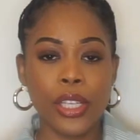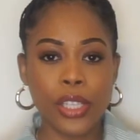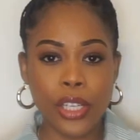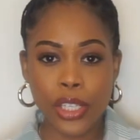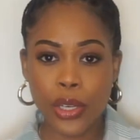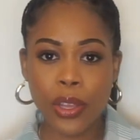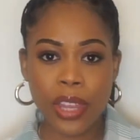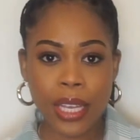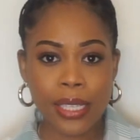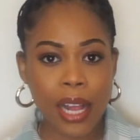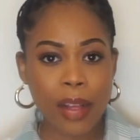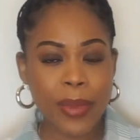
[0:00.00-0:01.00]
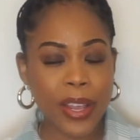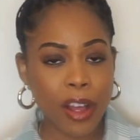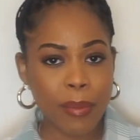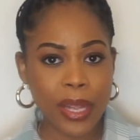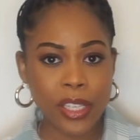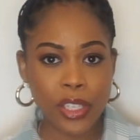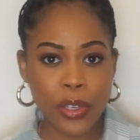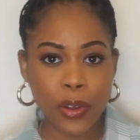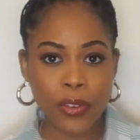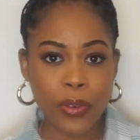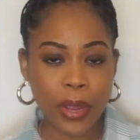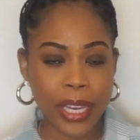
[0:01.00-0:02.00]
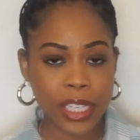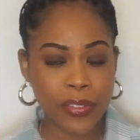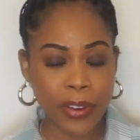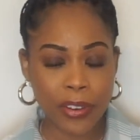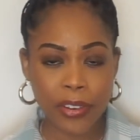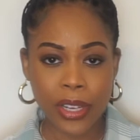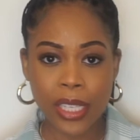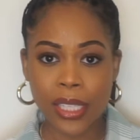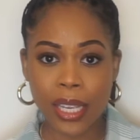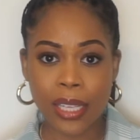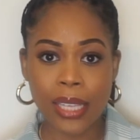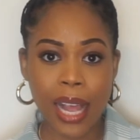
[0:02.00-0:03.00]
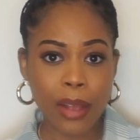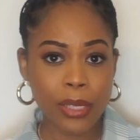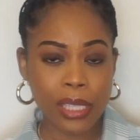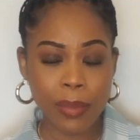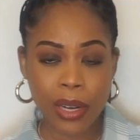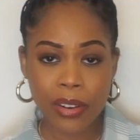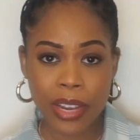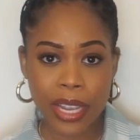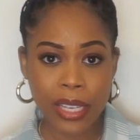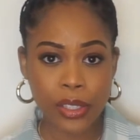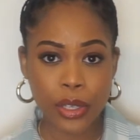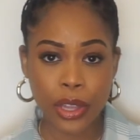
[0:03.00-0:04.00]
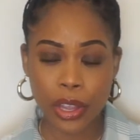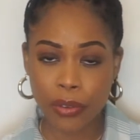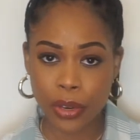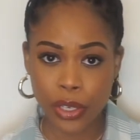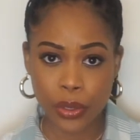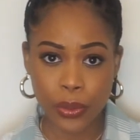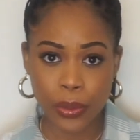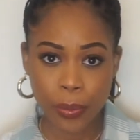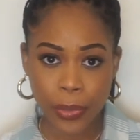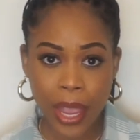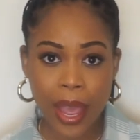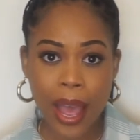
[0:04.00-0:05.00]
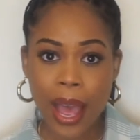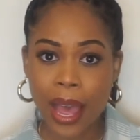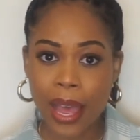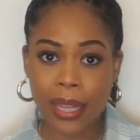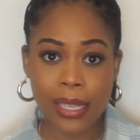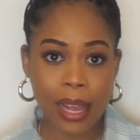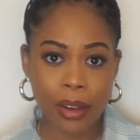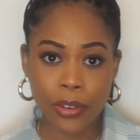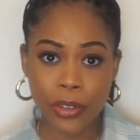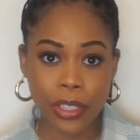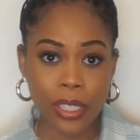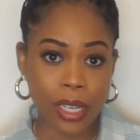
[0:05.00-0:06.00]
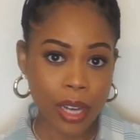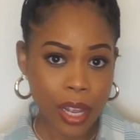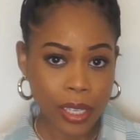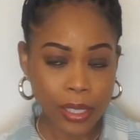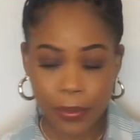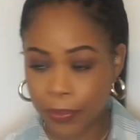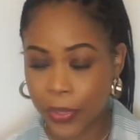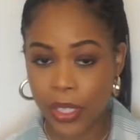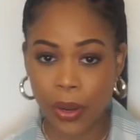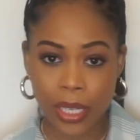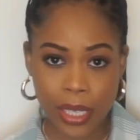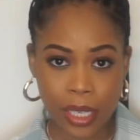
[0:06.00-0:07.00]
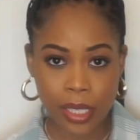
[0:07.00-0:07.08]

So the 2 things that I'll be commenting on for each fragrance is how similar it is to the original and how long does it last. So let's get